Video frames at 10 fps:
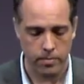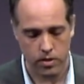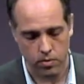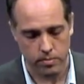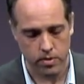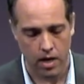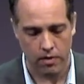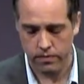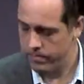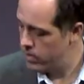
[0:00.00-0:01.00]
unto
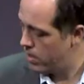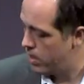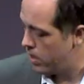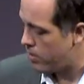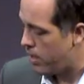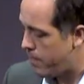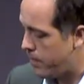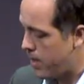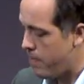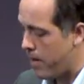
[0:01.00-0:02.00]
himself. In your name,
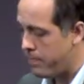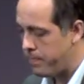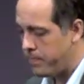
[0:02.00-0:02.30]
amen.